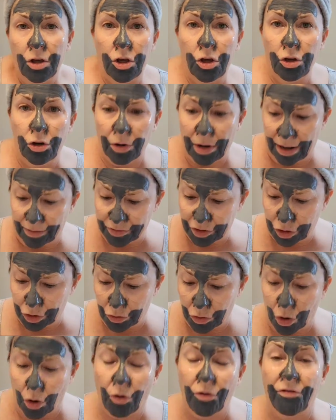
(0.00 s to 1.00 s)
you don't have to do
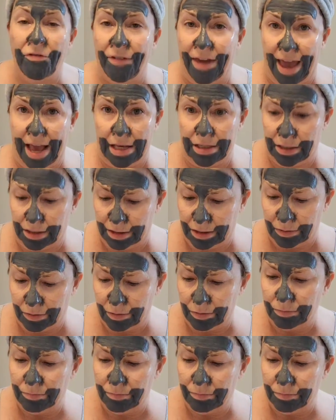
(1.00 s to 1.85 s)
the whole face.